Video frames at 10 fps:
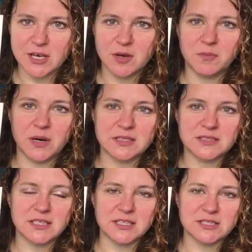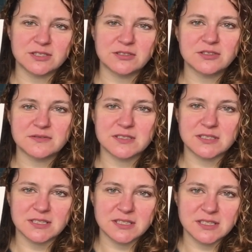But the history of the
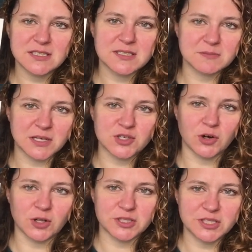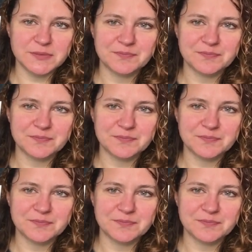city is much older.